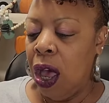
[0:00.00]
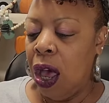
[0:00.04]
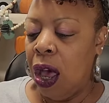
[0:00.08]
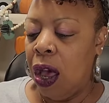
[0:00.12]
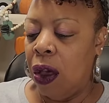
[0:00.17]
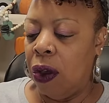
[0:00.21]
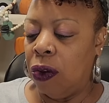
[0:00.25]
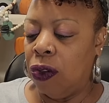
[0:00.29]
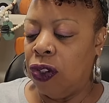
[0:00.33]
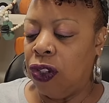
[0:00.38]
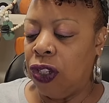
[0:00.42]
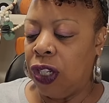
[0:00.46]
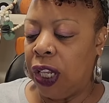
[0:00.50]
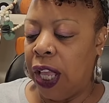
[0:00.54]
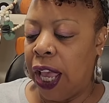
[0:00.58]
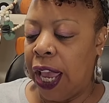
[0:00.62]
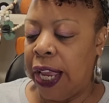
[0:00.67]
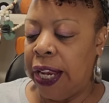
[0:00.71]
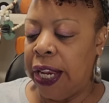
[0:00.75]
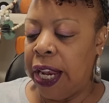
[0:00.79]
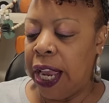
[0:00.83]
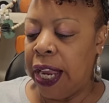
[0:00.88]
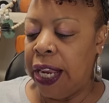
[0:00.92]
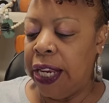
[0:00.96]
Oh,
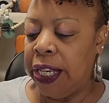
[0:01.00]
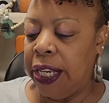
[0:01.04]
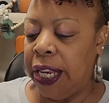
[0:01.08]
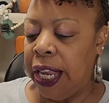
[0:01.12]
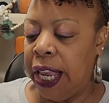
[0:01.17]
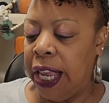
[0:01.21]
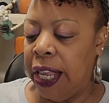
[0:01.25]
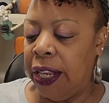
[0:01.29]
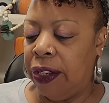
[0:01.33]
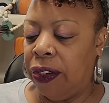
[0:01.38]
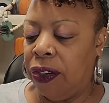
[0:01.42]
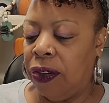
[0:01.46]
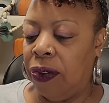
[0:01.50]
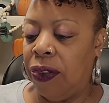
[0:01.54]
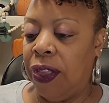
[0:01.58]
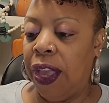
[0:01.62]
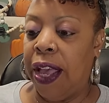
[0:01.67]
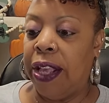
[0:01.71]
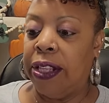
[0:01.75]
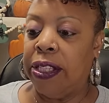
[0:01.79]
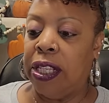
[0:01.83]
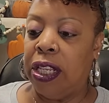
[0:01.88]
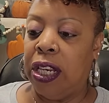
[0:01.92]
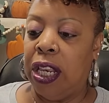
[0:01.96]
July 19th,
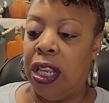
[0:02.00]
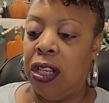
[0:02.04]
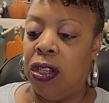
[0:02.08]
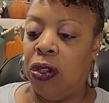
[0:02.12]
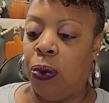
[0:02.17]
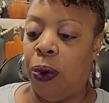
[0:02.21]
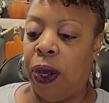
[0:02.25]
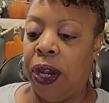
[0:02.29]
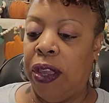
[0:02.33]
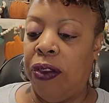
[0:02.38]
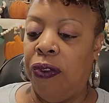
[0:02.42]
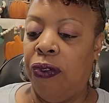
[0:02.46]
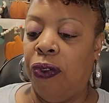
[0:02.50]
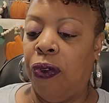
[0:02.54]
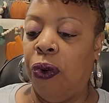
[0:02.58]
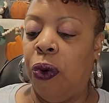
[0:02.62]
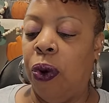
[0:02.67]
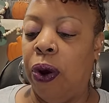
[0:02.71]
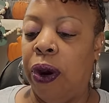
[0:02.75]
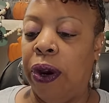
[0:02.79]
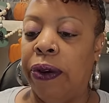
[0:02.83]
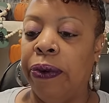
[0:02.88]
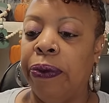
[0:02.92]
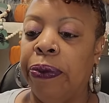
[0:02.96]

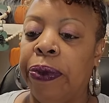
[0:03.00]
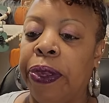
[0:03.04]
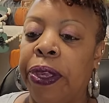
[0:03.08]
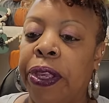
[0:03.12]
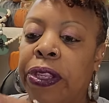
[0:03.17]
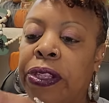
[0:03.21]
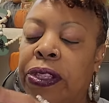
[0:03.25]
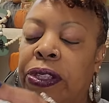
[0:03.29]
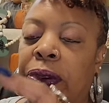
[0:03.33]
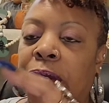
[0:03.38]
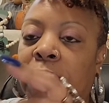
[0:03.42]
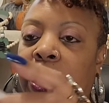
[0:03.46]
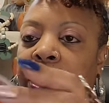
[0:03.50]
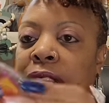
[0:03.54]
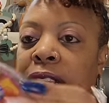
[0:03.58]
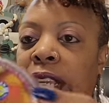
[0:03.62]
2024. So I